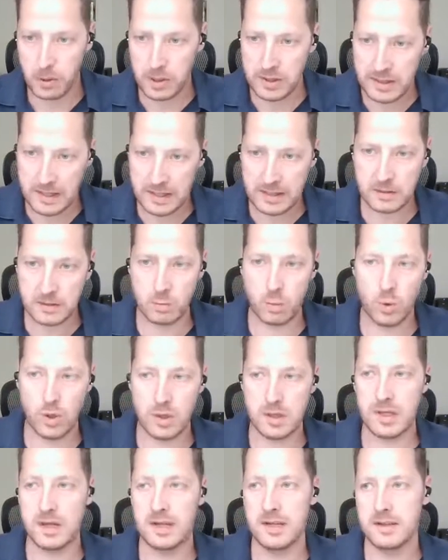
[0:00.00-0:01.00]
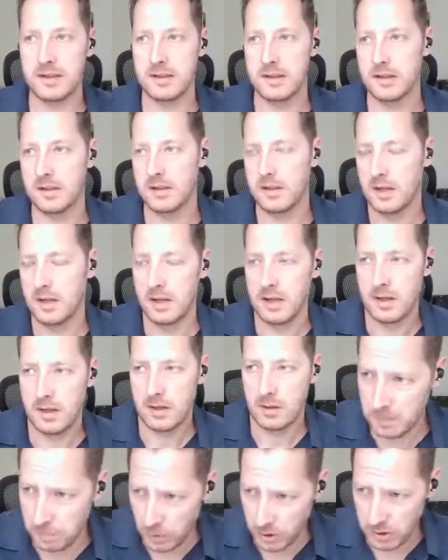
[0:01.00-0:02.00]
But then what are the
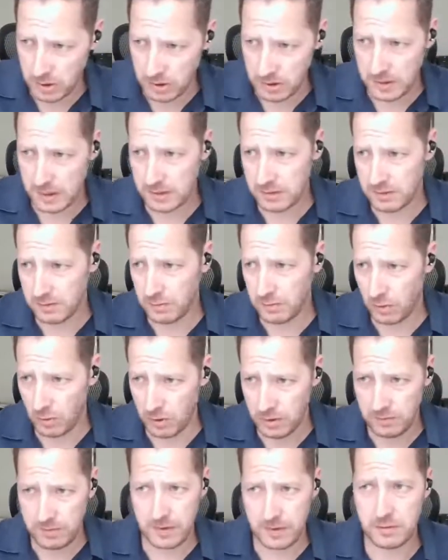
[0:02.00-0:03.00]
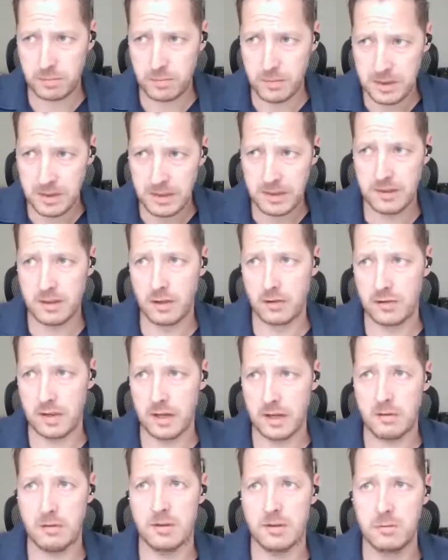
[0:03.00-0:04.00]
bottlenecks for investment in
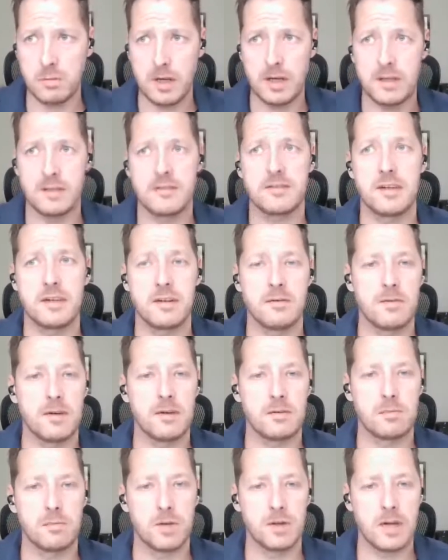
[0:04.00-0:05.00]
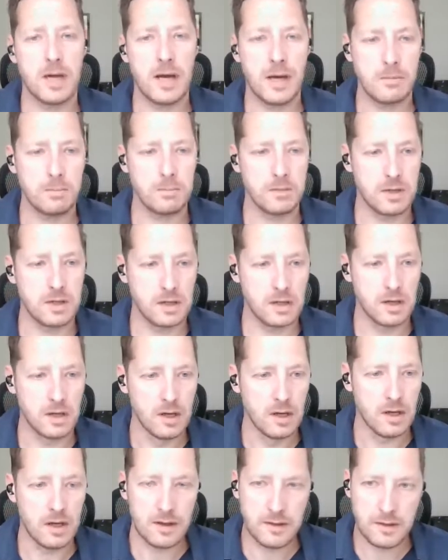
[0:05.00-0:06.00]
those areas? Why is that investment not
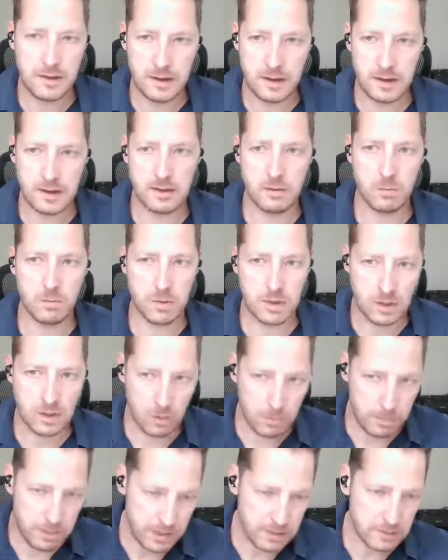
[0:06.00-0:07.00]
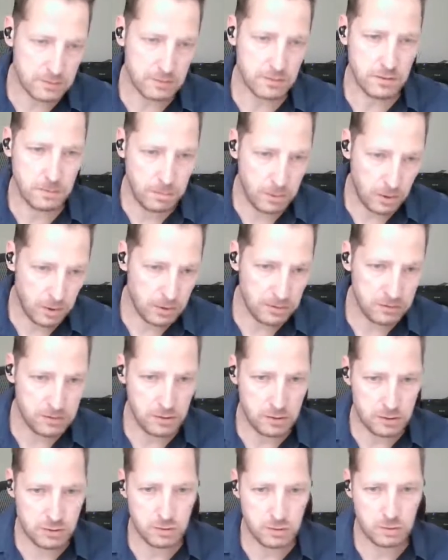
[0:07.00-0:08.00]
happening? And there we go back to the
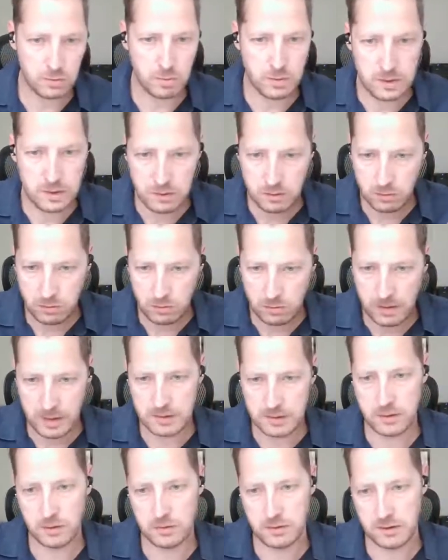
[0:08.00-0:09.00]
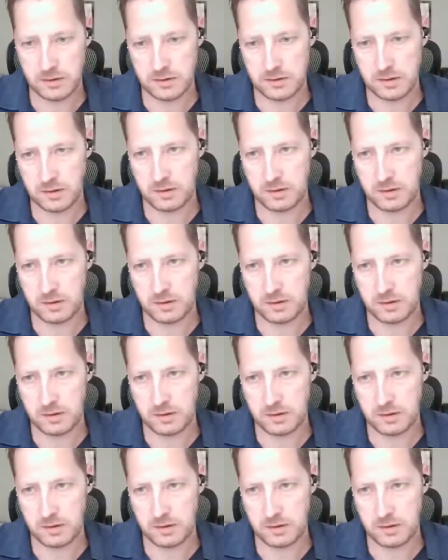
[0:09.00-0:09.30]
policy issues. We need to create those